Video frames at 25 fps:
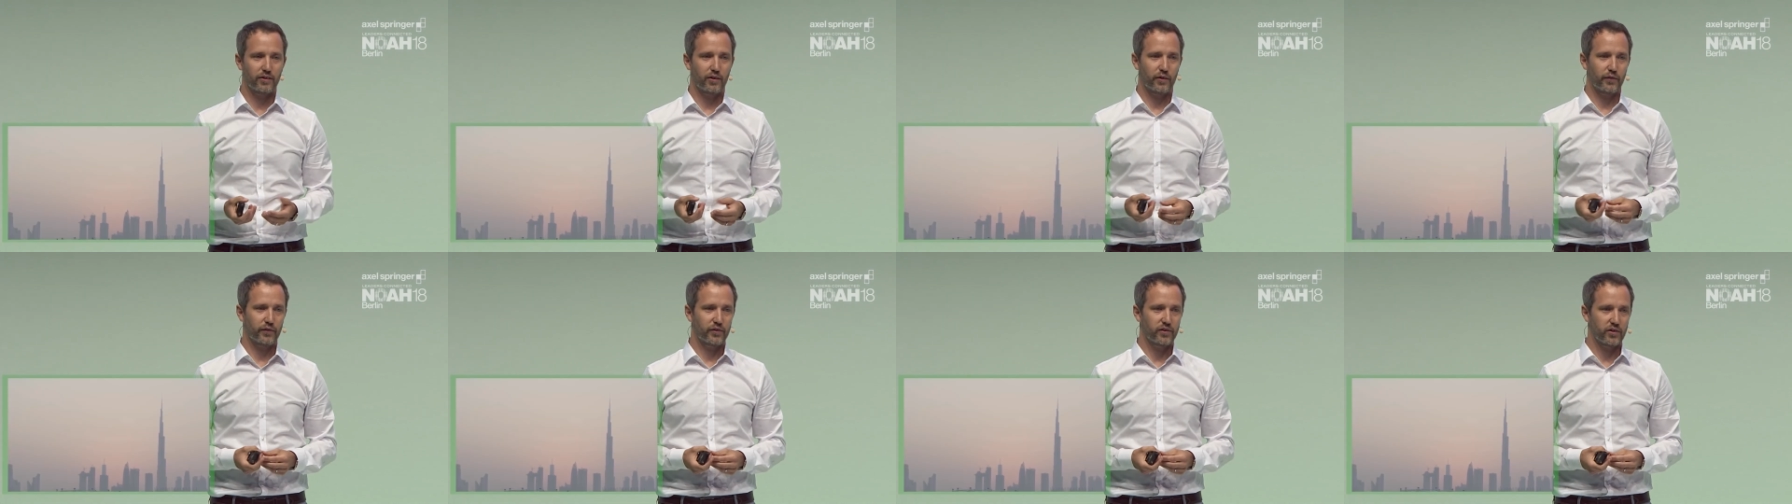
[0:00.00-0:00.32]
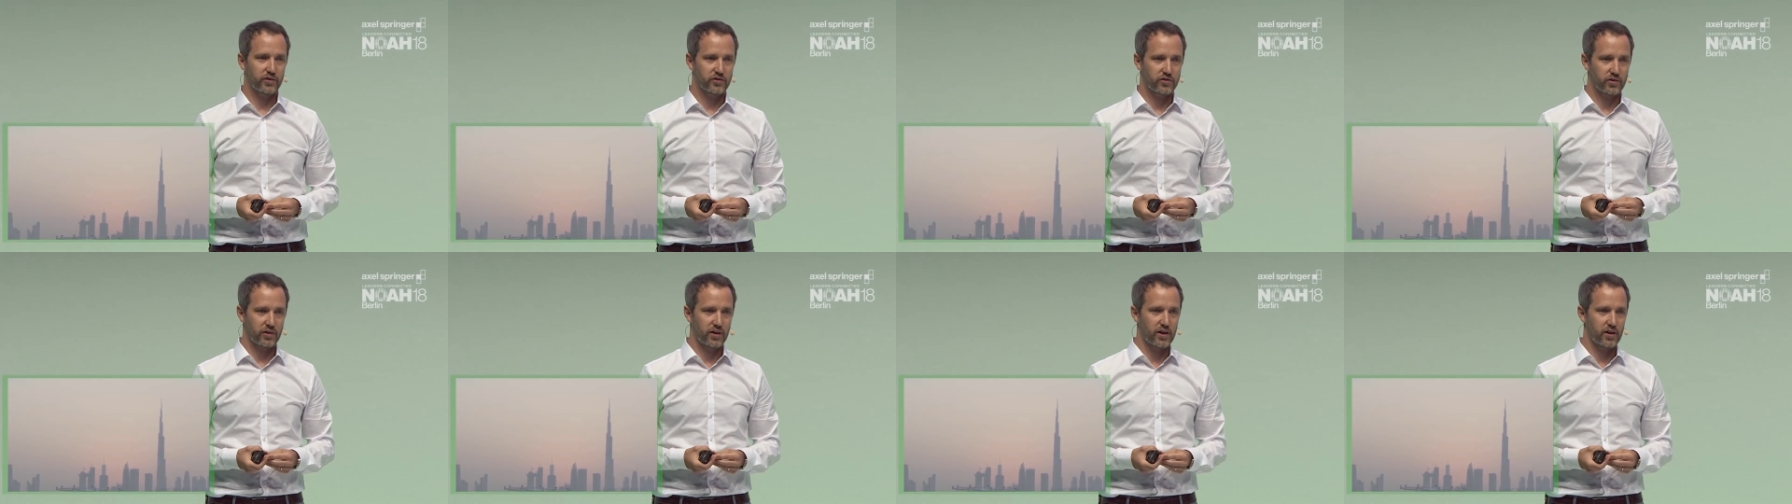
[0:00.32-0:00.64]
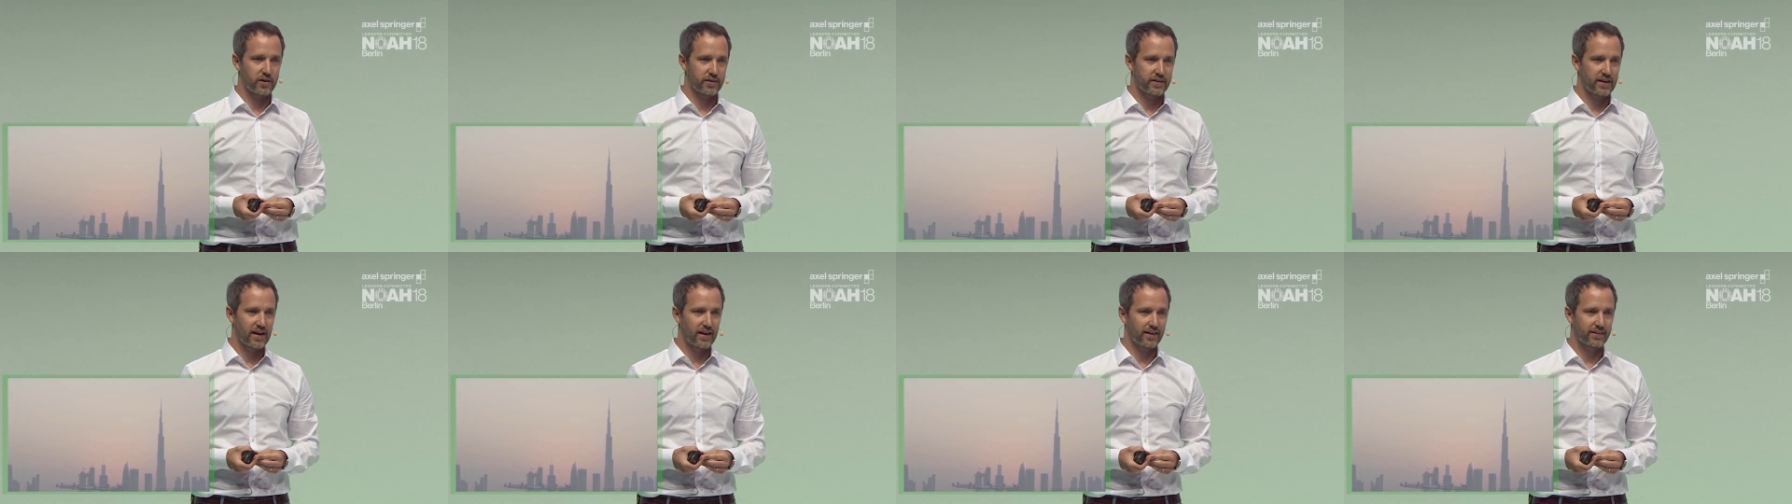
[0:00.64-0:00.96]
of such an
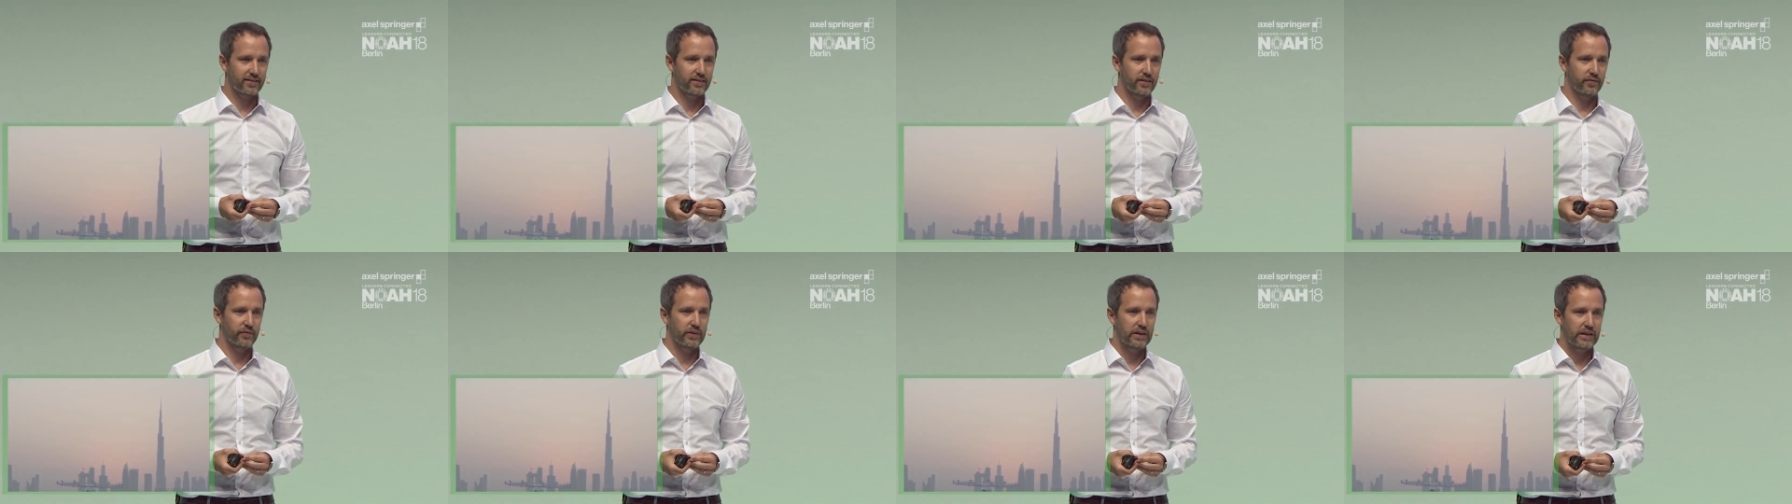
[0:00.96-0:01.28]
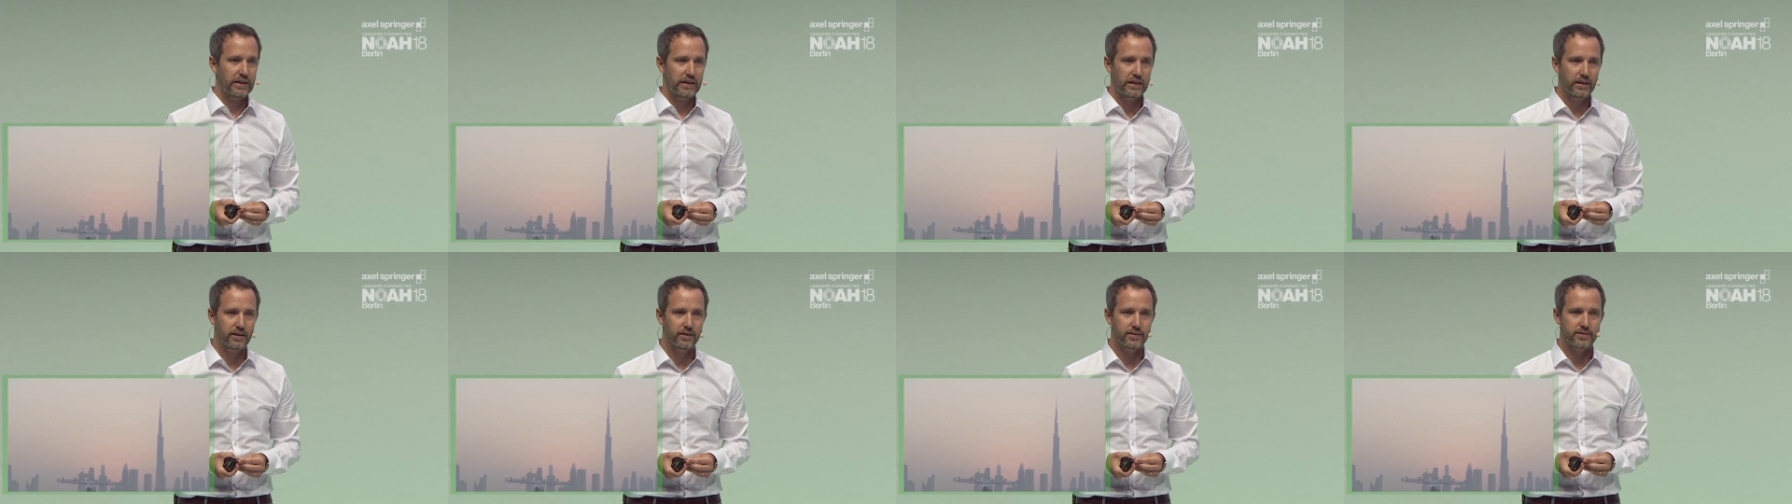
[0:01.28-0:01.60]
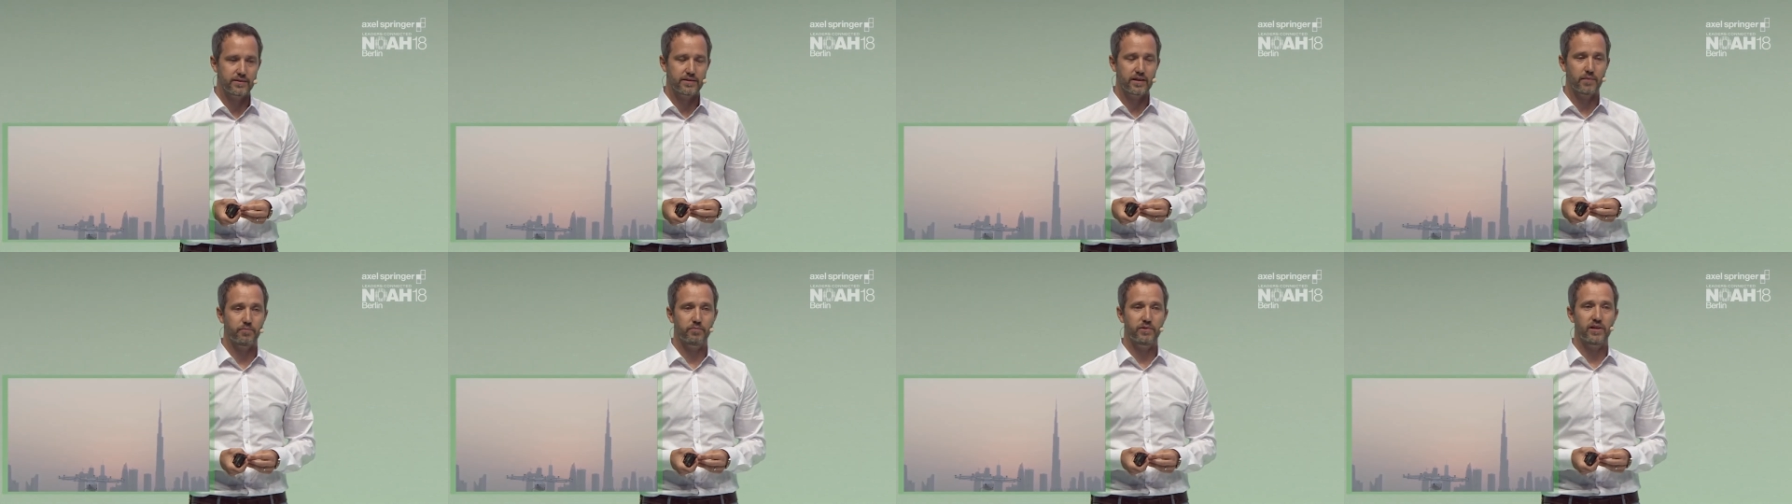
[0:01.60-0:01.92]
air taxi vehicle in
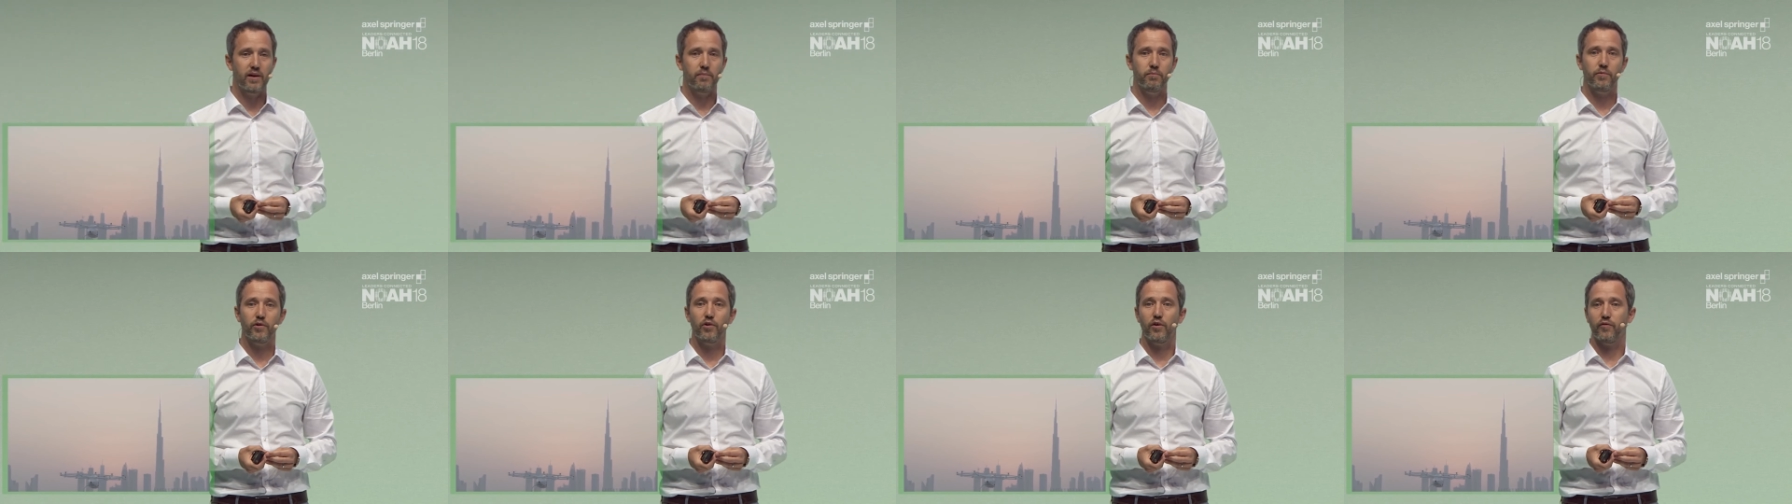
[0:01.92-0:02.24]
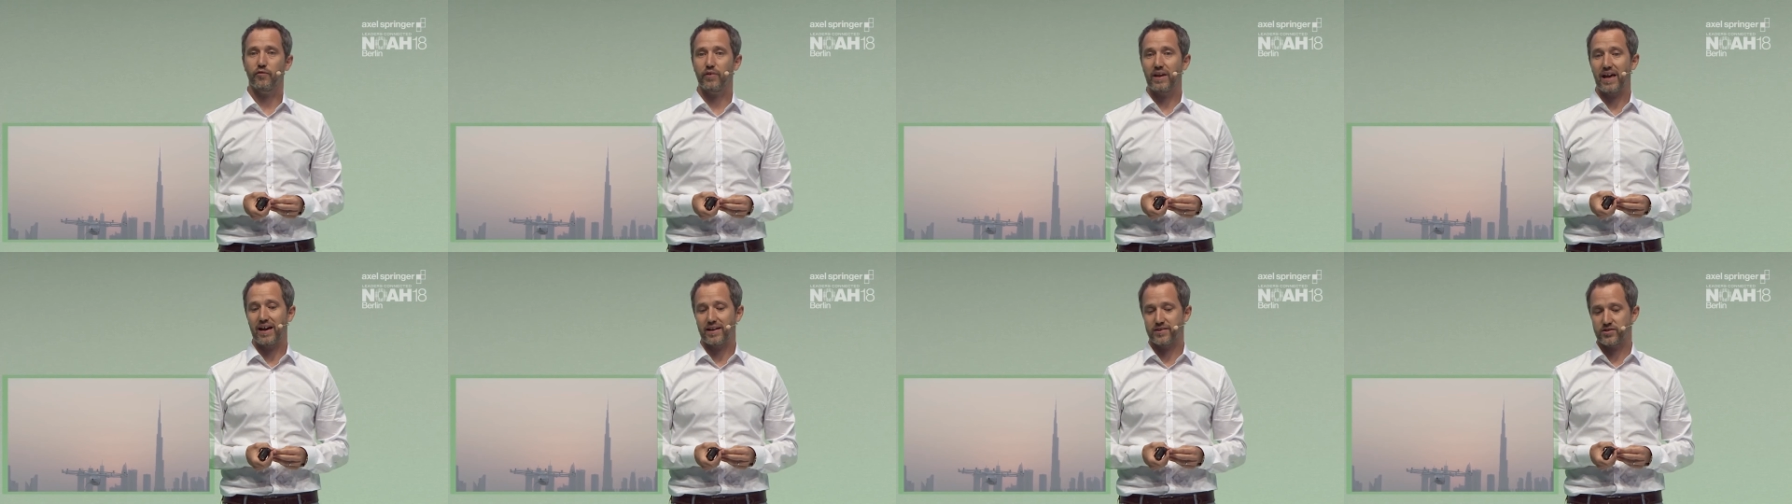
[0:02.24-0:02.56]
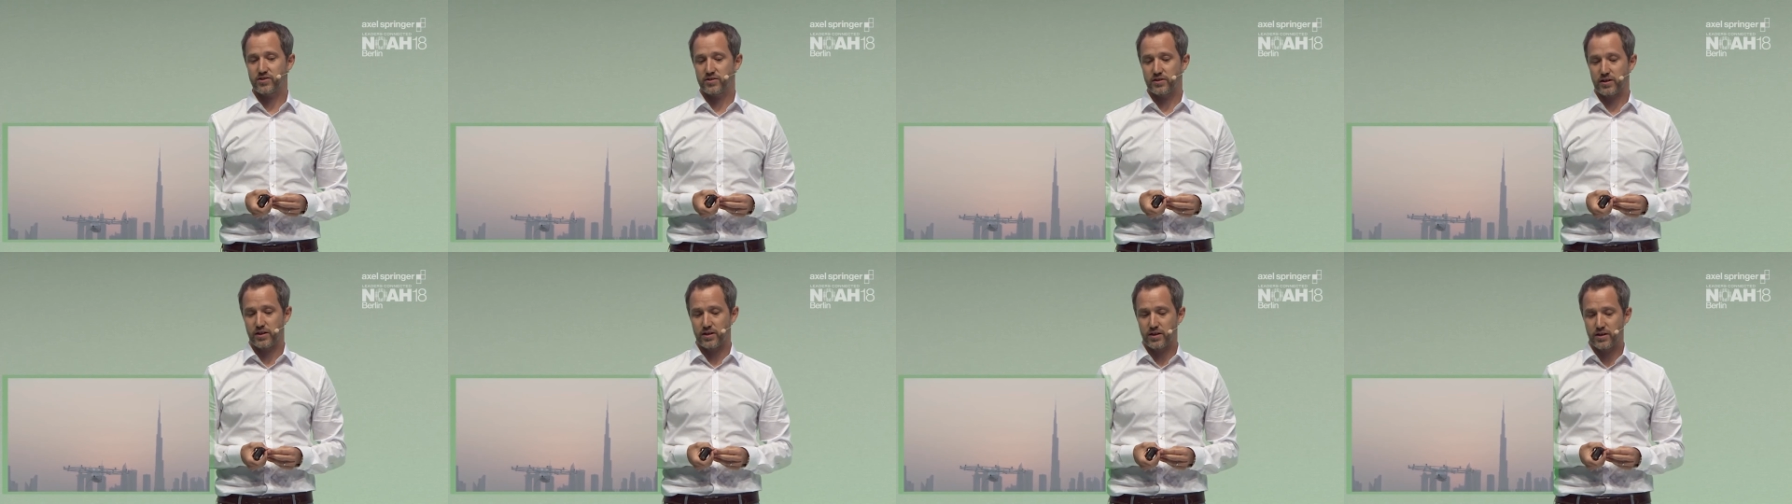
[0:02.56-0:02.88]
September of
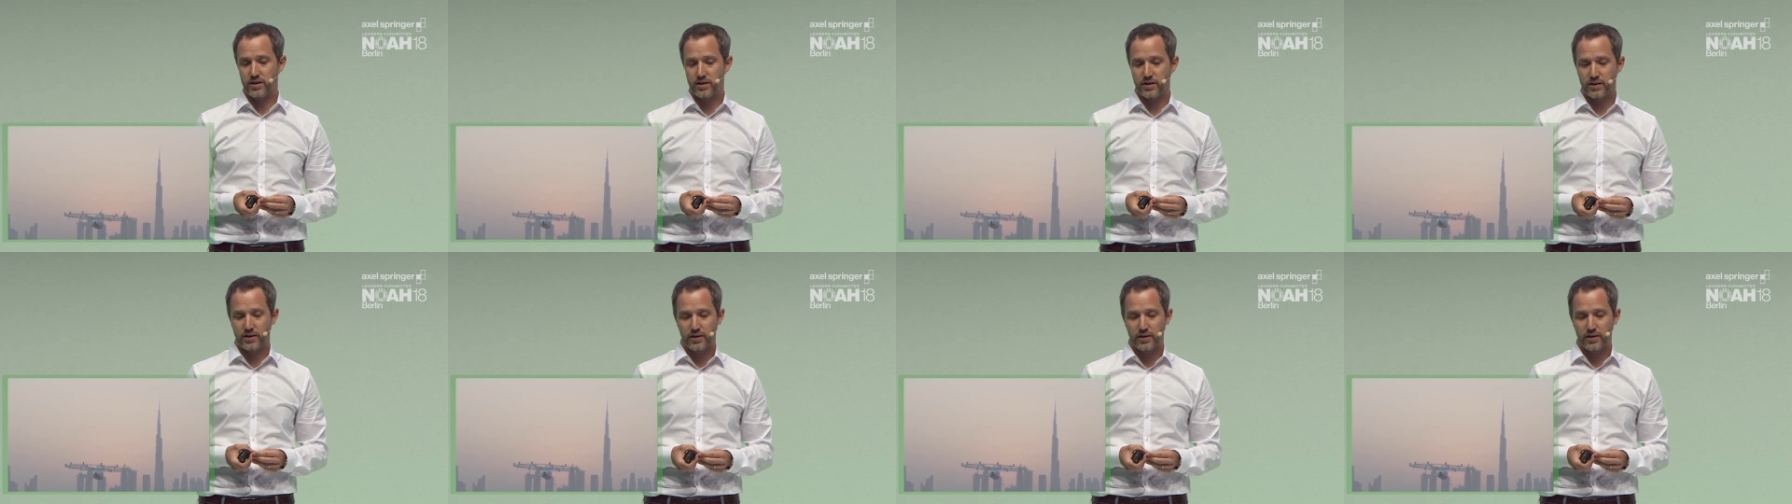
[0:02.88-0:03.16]
last year.